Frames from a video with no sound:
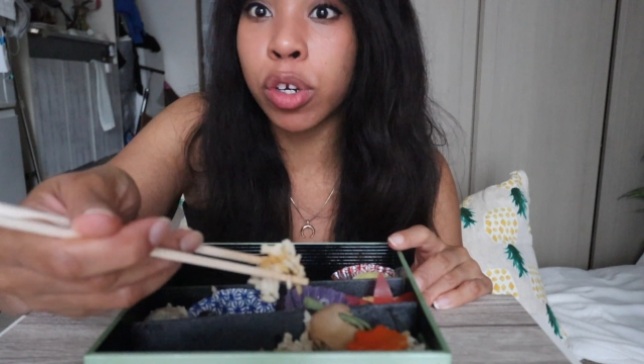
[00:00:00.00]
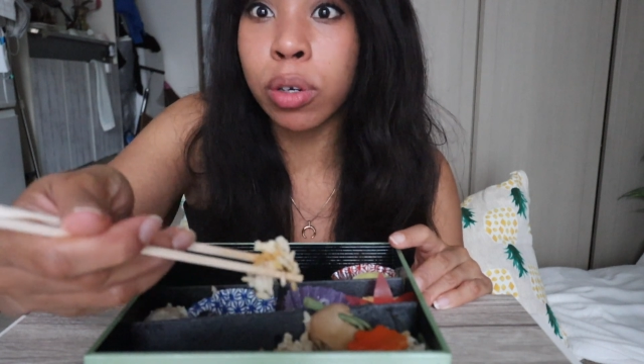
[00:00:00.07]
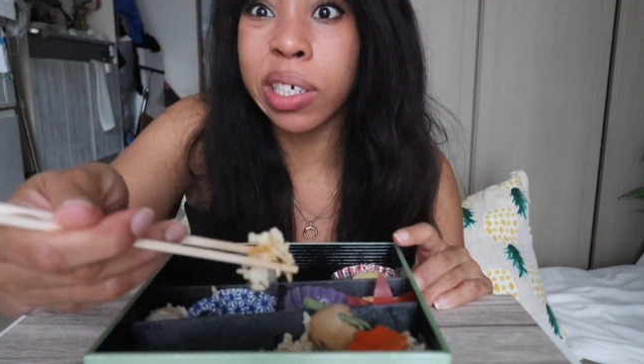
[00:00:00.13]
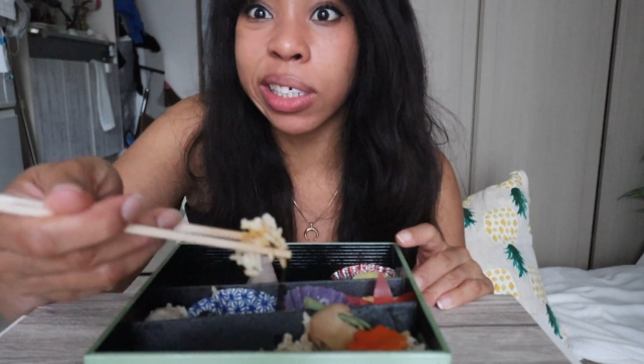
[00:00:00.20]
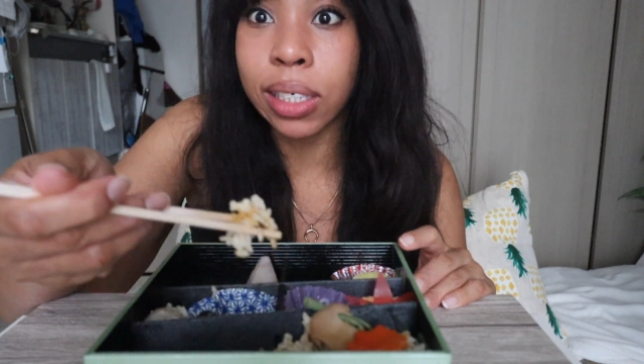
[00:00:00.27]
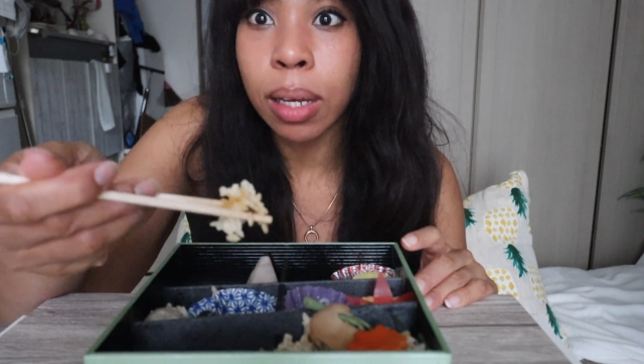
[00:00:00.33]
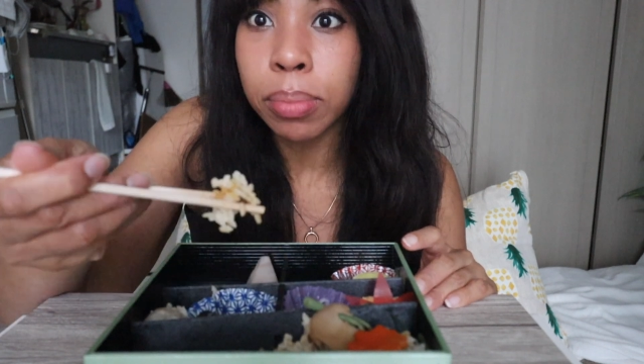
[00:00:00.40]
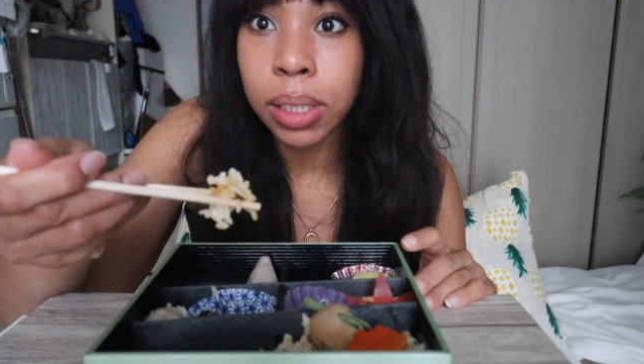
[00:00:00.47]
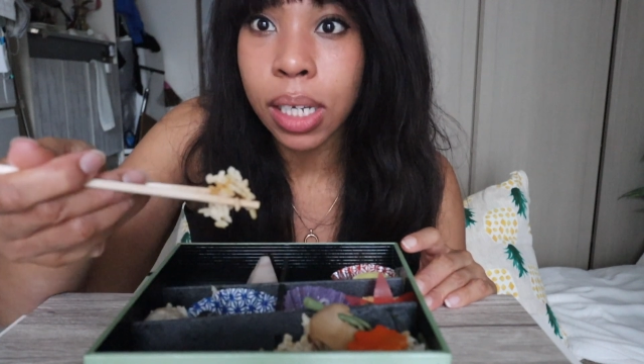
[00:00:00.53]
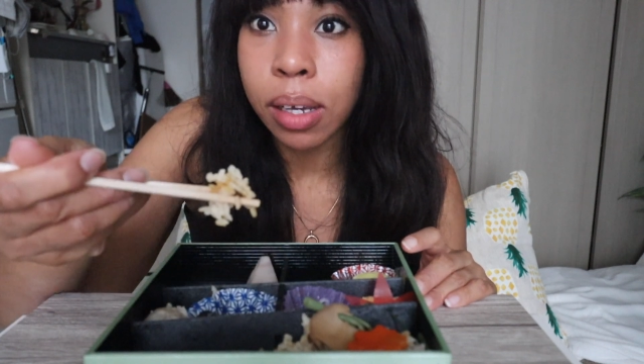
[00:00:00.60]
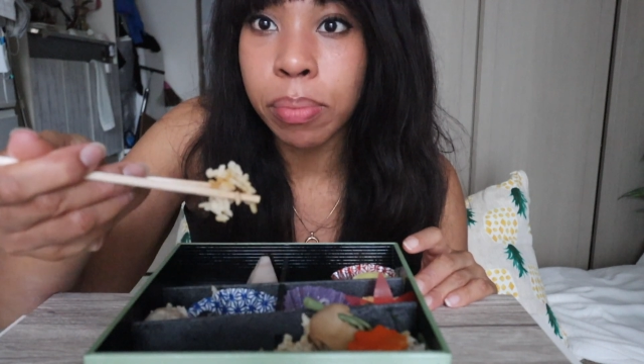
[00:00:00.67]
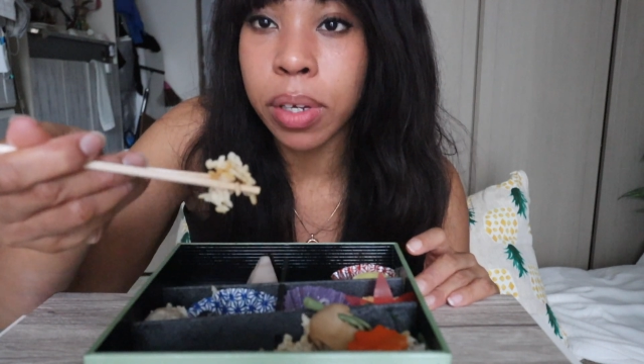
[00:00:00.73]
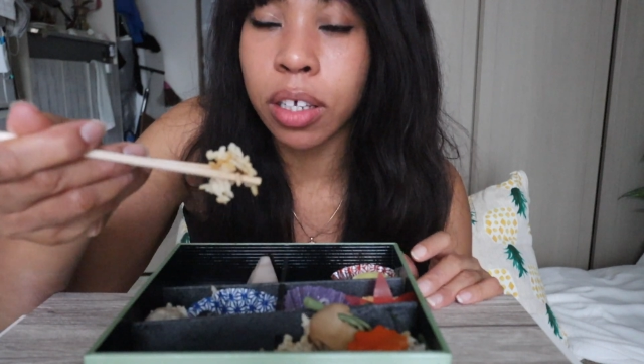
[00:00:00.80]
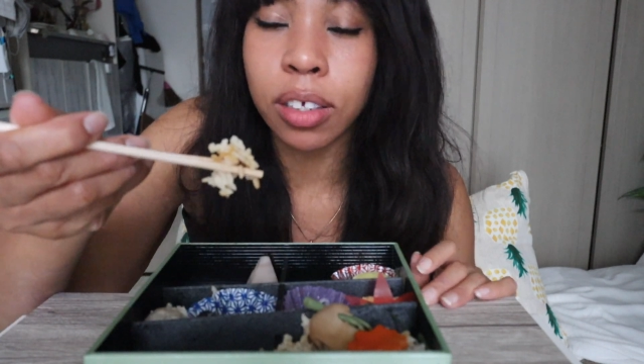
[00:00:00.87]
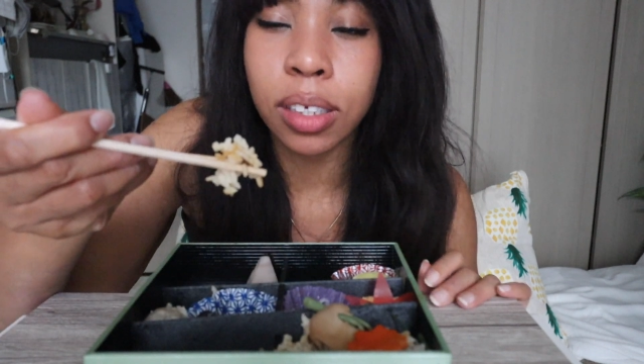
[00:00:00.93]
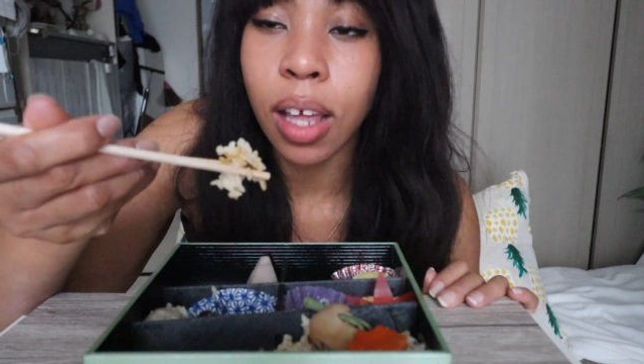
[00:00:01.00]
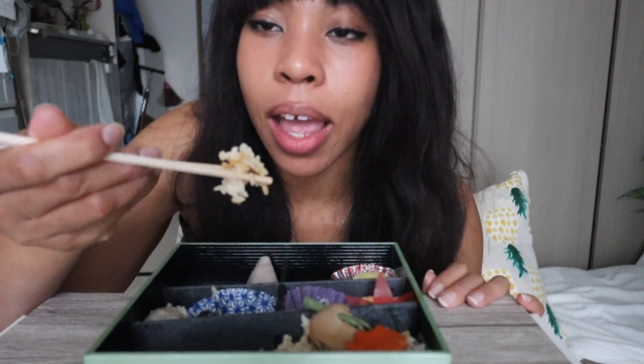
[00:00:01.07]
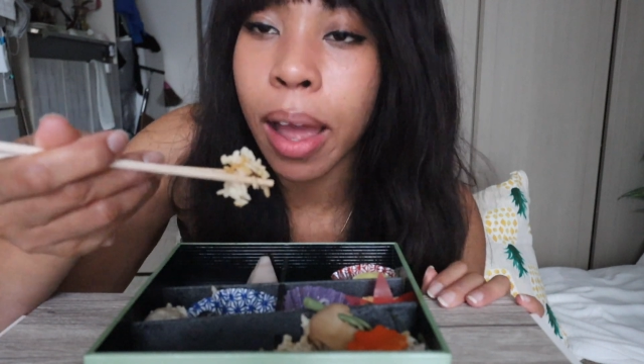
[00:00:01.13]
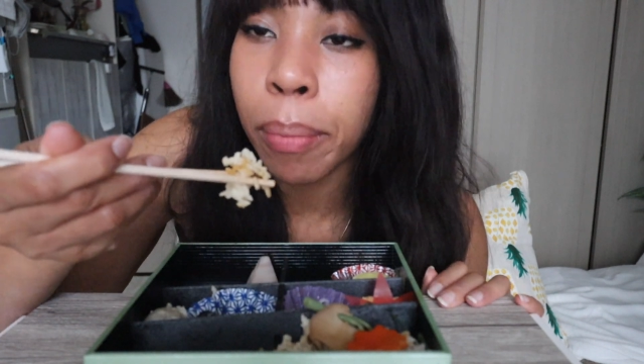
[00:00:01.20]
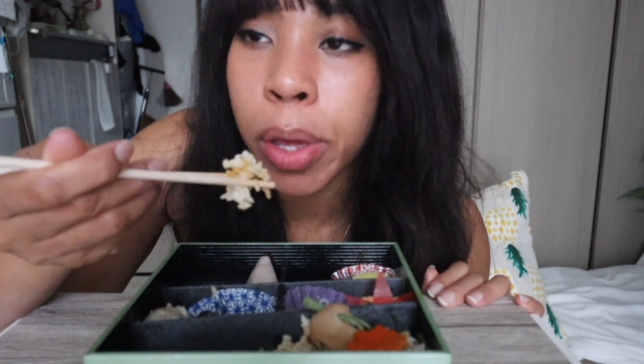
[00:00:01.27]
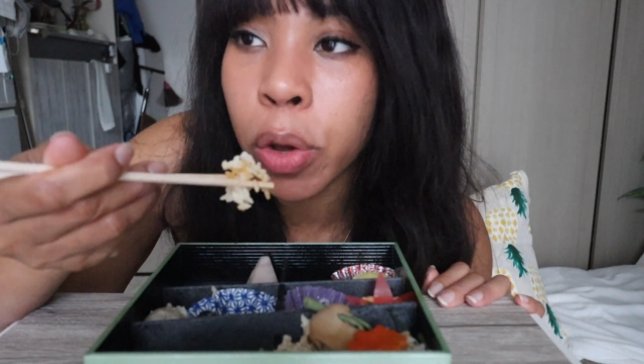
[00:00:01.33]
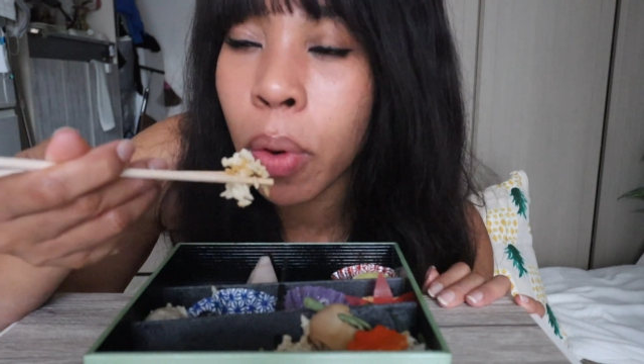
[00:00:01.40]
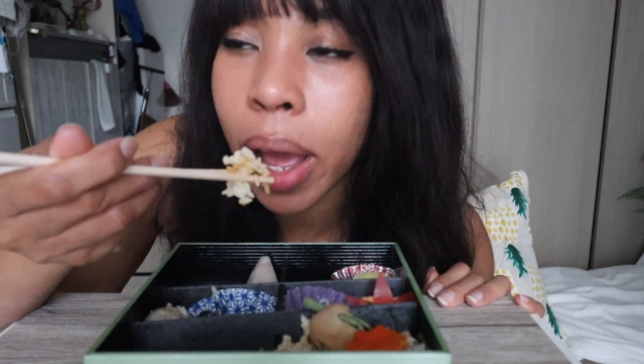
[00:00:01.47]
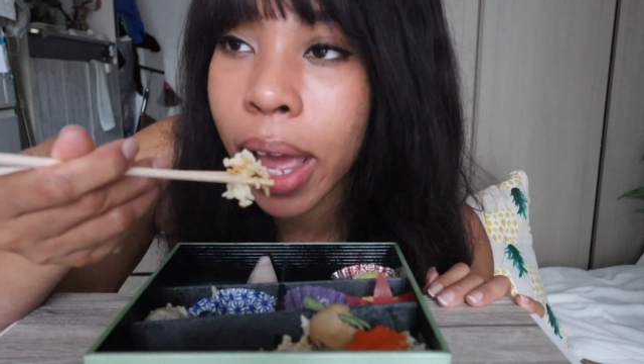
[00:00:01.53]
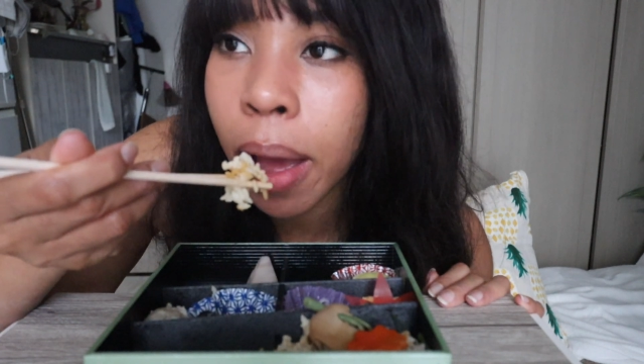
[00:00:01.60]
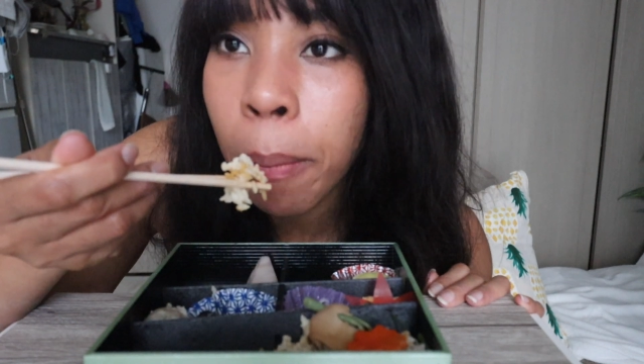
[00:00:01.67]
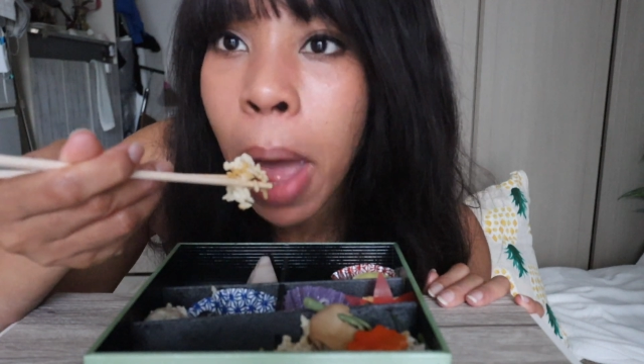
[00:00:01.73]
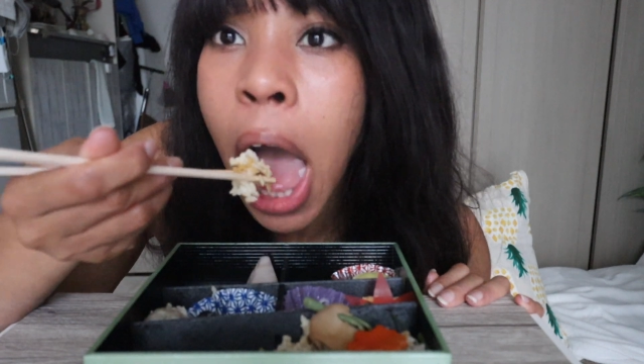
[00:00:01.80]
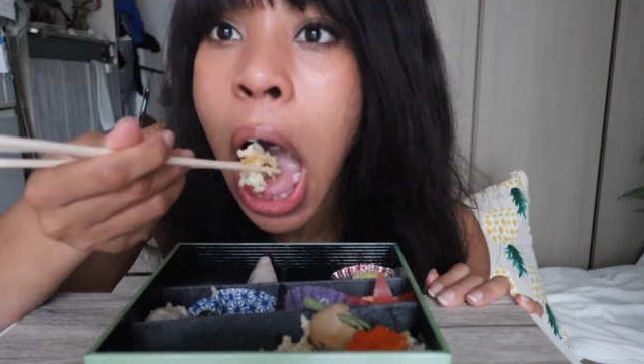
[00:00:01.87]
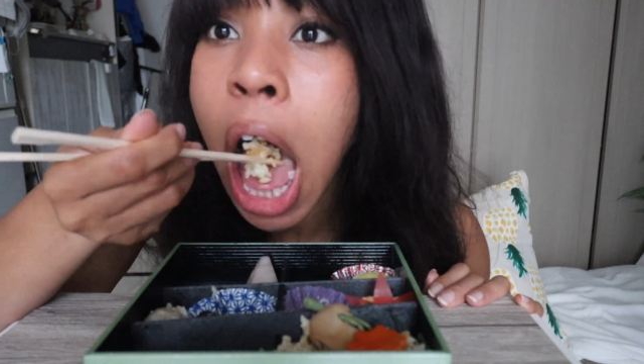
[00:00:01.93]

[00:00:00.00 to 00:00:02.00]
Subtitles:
to accept it because I am who I am.